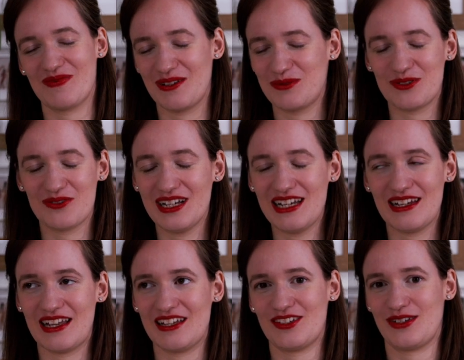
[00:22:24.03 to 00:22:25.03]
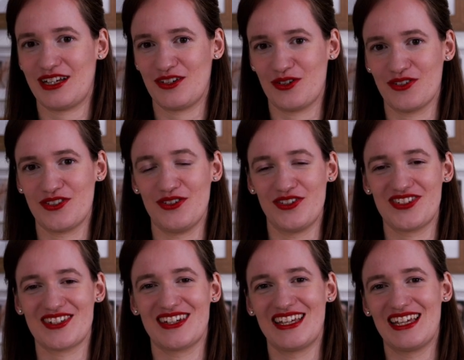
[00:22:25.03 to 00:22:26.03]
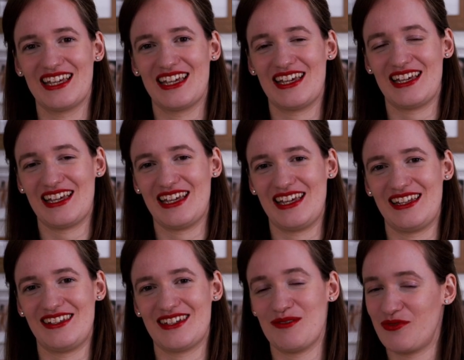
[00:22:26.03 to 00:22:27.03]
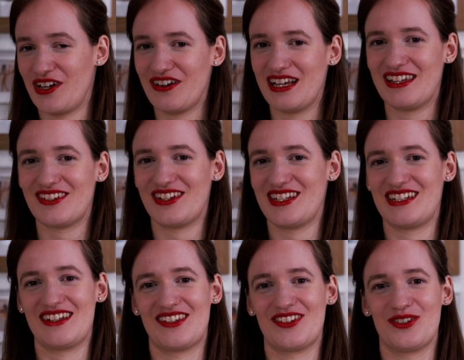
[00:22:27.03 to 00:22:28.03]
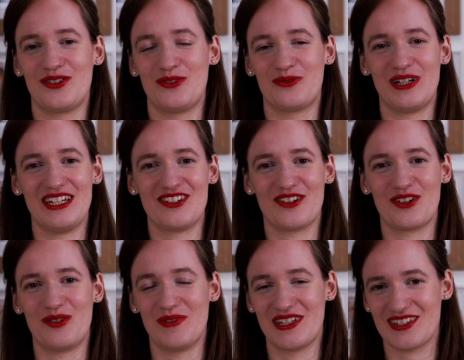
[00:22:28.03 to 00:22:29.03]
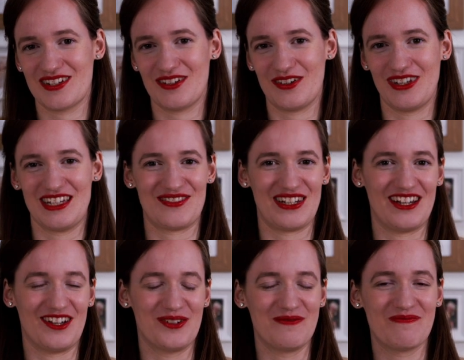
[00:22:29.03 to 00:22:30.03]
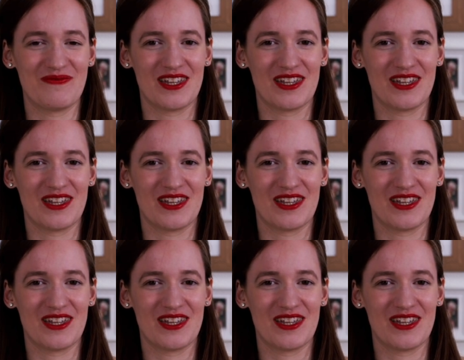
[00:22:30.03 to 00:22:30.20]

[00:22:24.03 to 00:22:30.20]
I would really like to hear your thoughts and I'm very interested to read your comments on this video.